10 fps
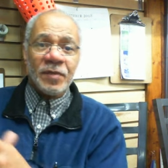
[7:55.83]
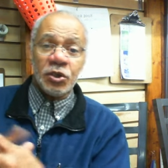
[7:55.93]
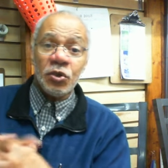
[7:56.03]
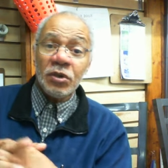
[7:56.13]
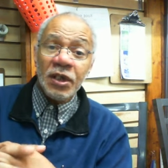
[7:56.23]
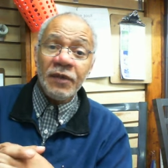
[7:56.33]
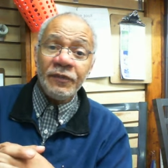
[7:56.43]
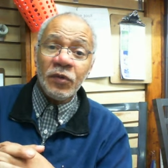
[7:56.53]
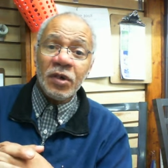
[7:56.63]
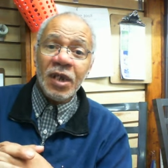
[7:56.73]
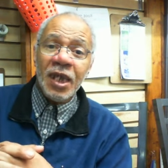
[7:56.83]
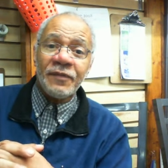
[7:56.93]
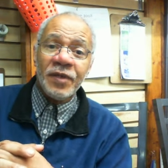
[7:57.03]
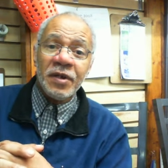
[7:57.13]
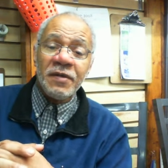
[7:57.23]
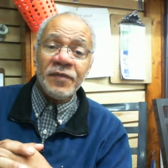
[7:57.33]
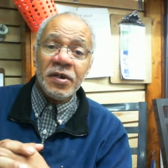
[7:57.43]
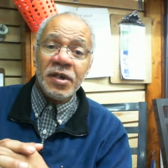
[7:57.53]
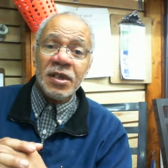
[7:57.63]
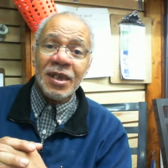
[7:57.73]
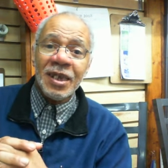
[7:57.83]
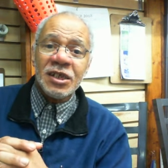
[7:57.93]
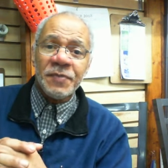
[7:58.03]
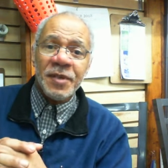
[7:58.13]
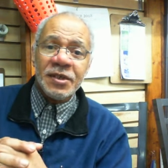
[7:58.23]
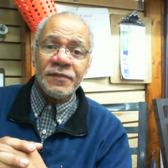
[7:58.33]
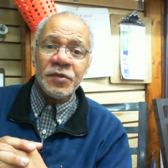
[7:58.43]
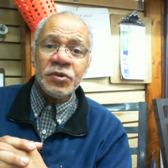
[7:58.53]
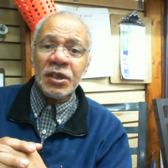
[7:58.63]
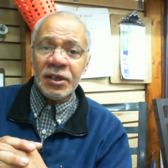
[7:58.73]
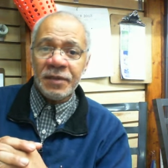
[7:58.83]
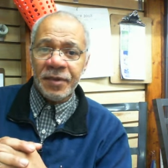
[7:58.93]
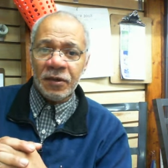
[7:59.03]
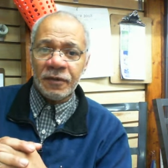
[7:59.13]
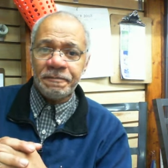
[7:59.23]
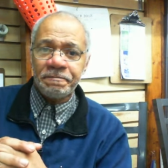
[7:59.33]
you're looking for a very, very expensive utility bill.